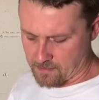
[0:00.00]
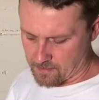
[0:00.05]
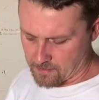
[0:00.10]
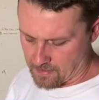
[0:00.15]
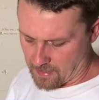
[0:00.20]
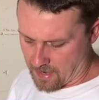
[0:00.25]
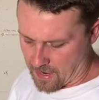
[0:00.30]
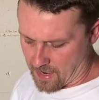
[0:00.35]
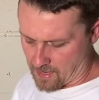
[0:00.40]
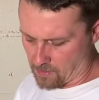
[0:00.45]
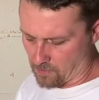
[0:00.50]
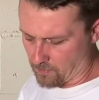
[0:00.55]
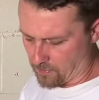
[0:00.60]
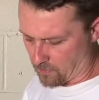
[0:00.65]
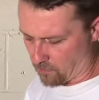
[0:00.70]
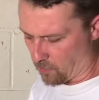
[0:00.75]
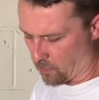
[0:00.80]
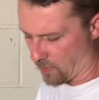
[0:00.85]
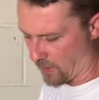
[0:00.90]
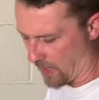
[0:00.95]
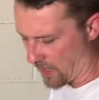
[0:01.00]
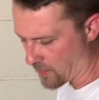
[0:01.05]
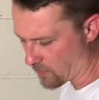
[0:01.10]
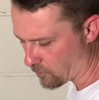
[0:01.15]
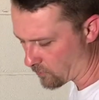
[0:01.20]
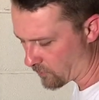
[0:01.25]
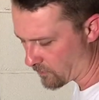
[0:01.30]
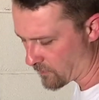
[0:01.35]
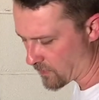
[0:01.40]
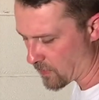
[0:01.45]
at them and we'll
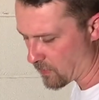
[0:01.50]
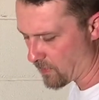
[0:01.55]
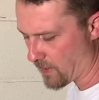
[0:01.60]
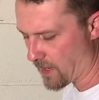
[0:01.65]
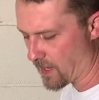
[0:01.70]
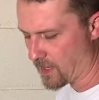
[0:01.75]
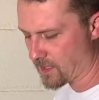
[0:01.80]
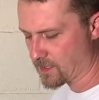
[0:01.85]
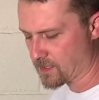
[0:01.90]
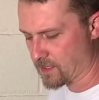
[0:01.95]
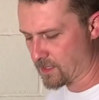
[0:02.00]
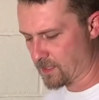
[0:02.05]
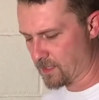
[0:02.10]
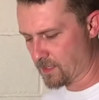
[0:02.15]
candle a few eggs,